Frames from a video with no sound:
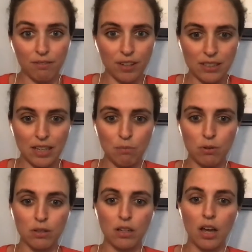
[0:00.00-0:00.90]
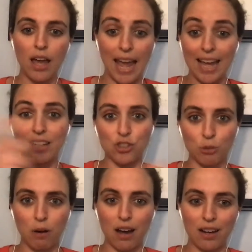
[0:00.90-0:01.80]
for example, and
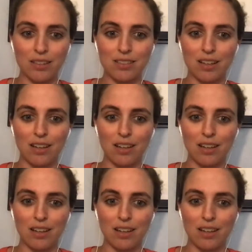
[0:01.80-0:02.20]
your product,